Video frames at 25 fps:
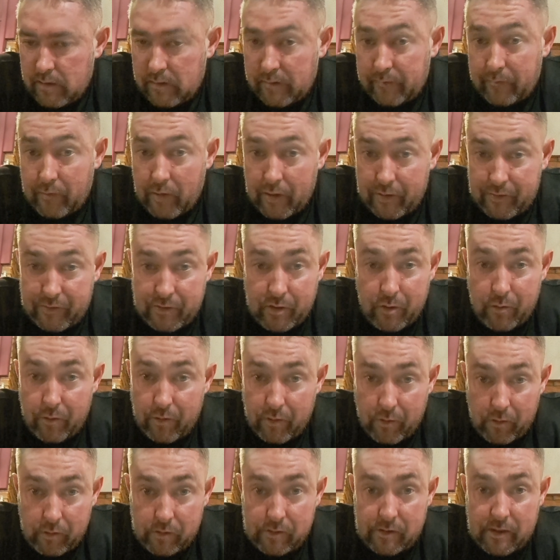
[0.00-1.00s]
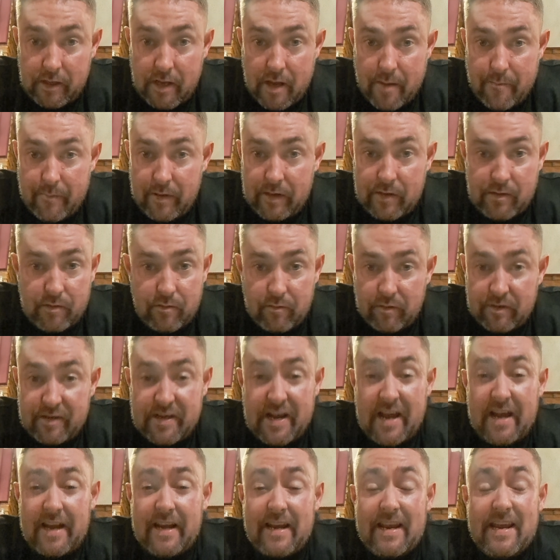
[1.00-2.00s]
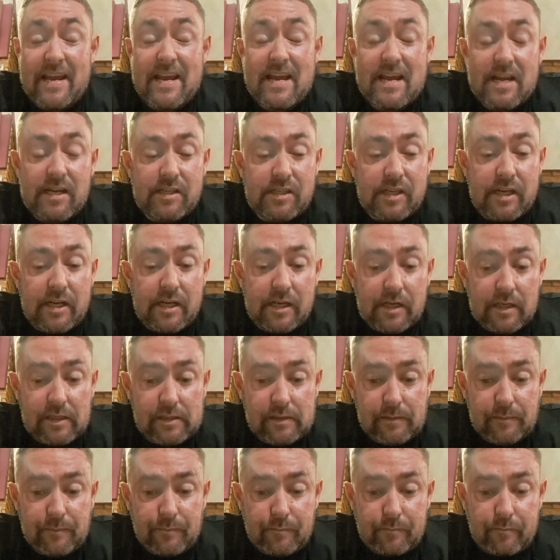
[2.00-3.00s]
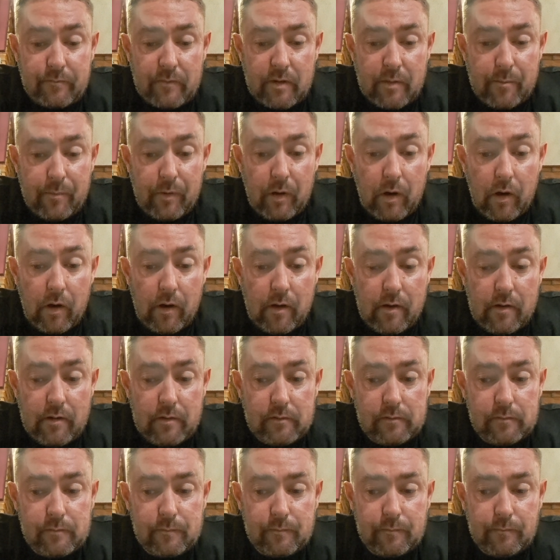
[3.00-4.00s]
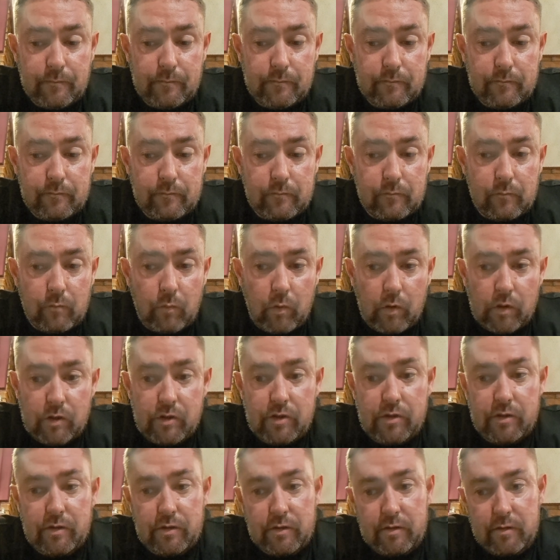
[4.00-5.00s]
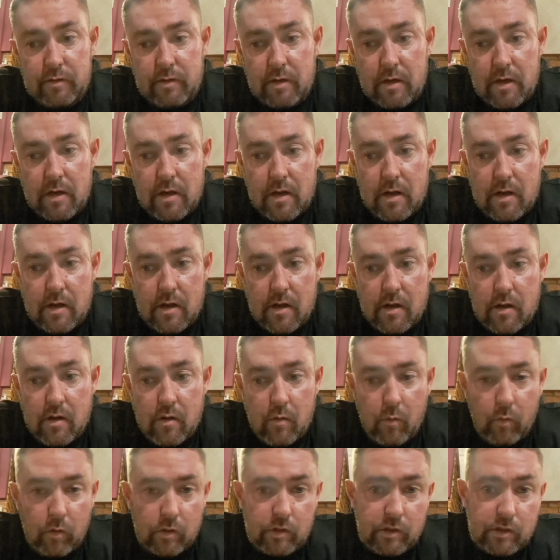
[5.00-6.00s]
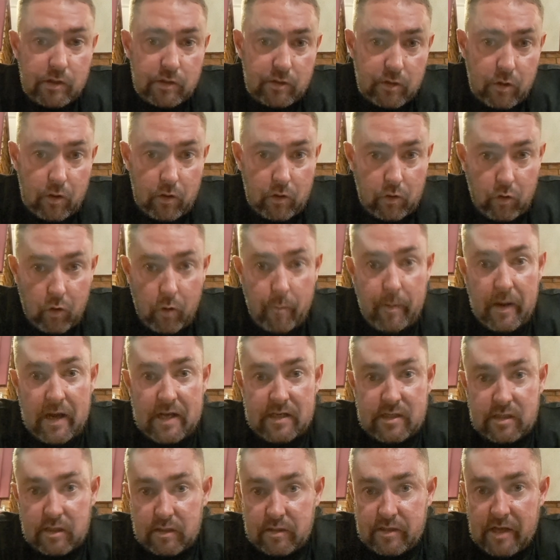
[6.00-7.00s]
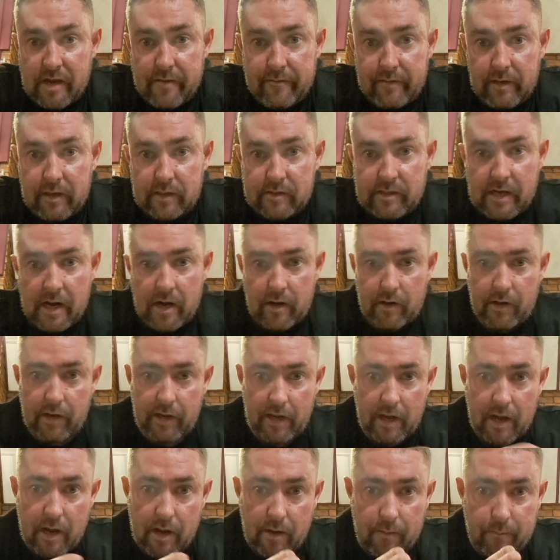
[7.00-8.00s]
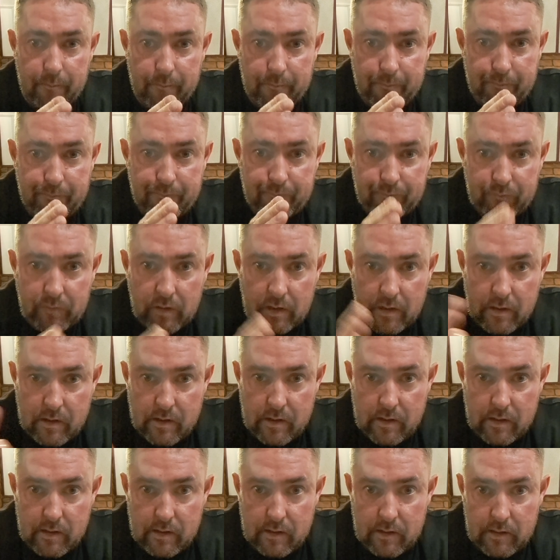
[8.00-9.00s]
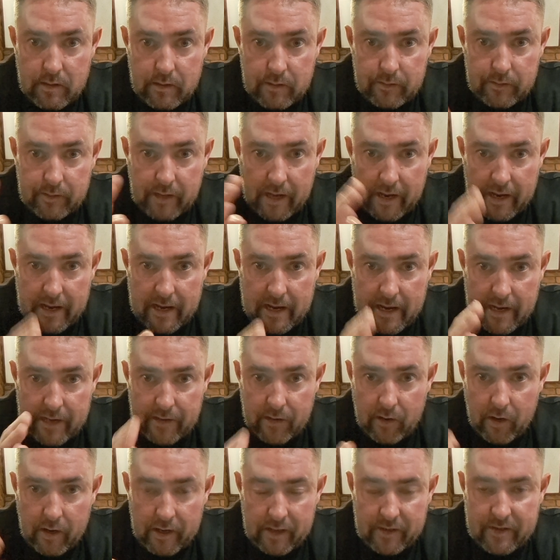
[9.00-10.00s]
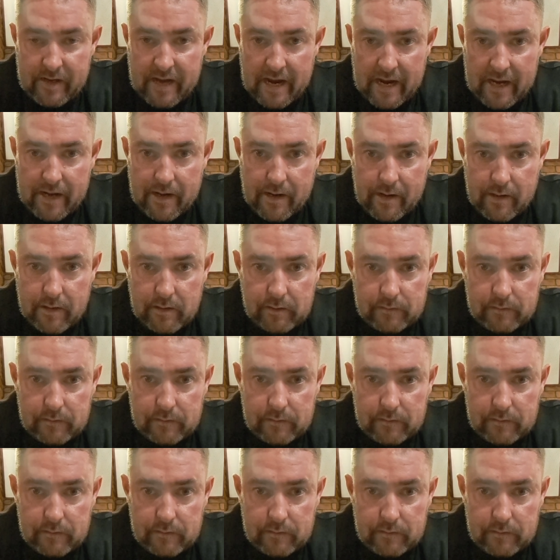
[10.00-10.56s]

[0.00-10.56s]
If I had 2 of those, it'd get me to a 10 easy. But once I sort of go past the 7, it's hard to get that 8, 9, 10.